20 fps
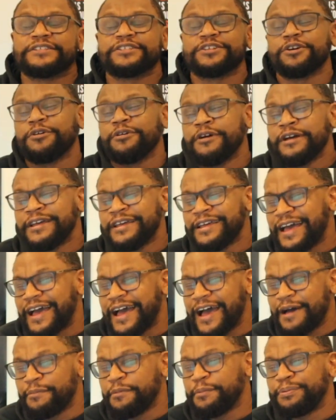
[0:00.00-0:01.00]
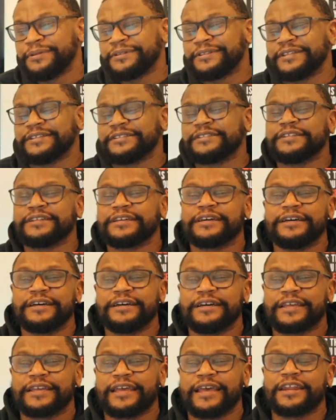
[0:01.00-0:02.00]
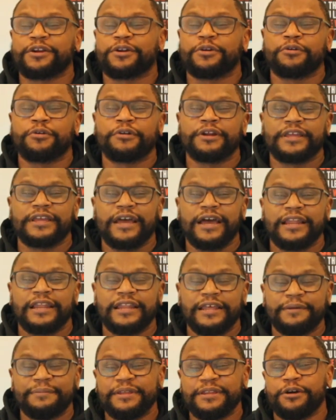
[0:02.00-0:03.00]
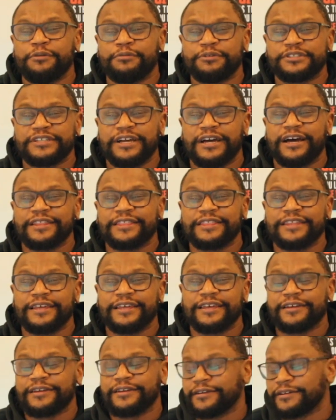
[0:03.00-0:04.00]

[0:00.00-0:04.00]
So I'm going to put this in the good category. Y'all let me know what y'all think.